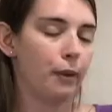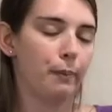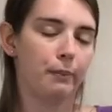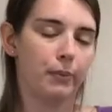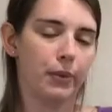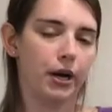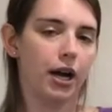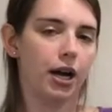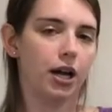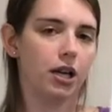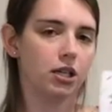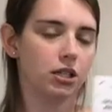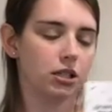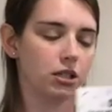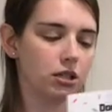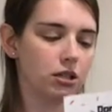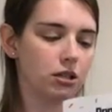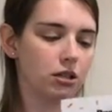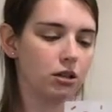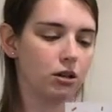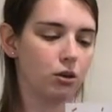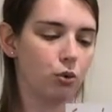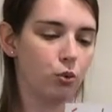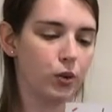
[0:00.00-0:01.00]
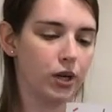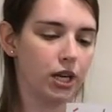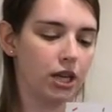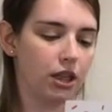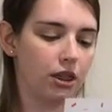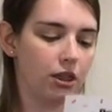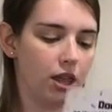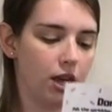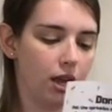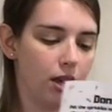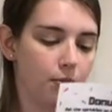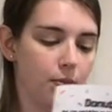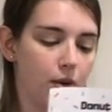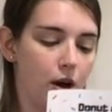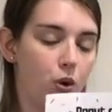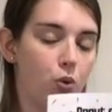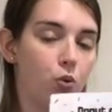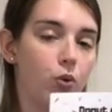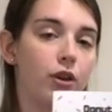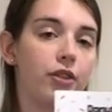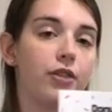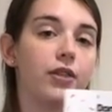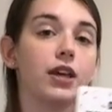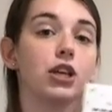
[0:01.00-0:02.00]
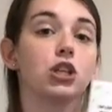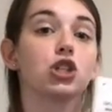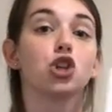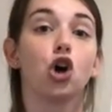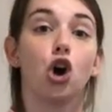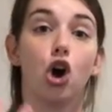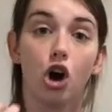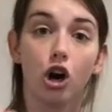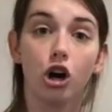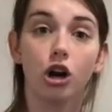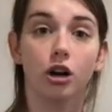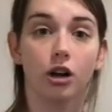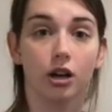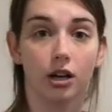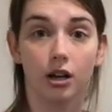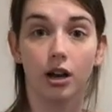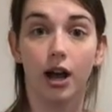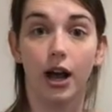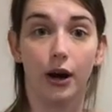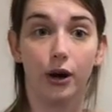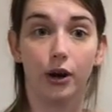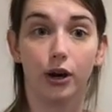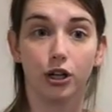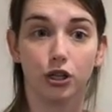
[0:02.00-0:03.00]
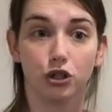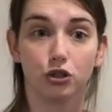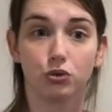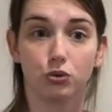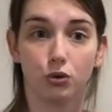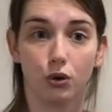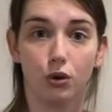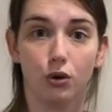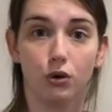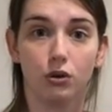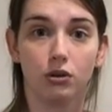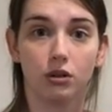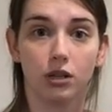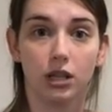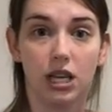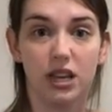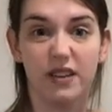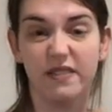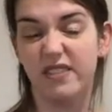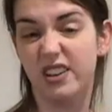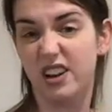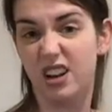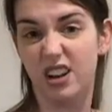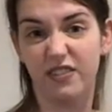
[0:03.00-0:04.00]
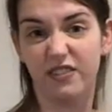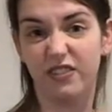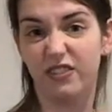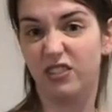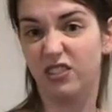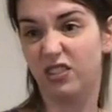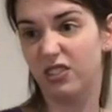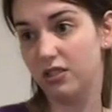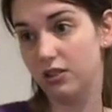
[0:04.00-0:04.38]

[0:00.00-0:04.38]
But we can think about what things are in our control, even if